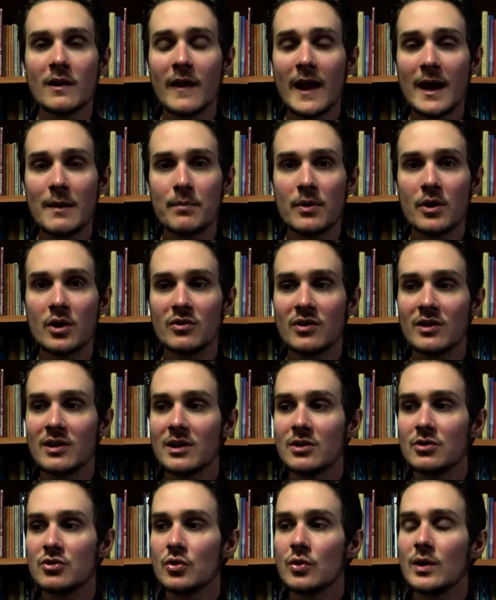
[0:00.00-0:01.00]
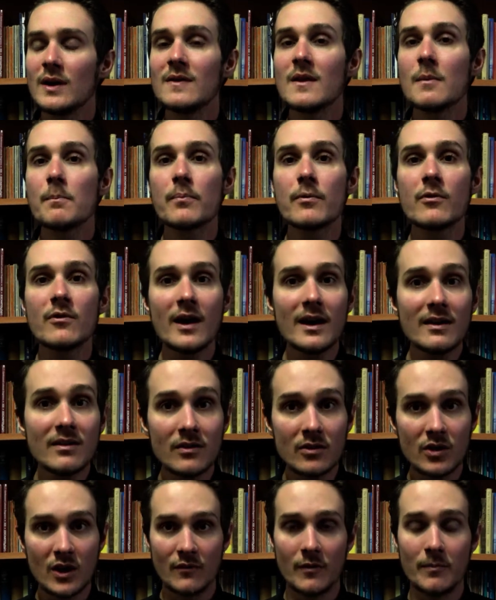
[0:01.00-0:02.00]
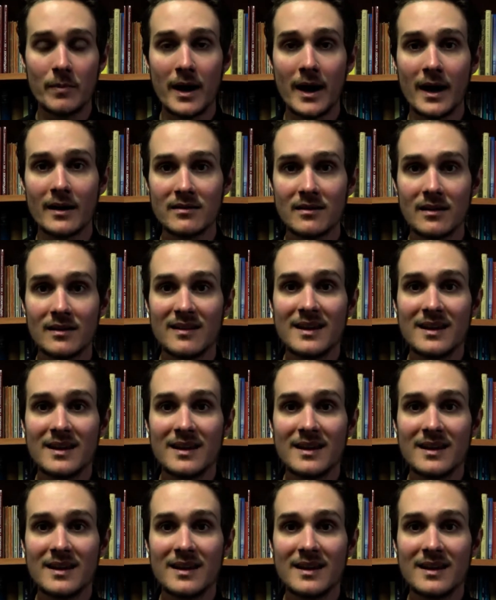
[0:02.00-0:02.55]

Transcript: lay person can do in the presence of a pastor.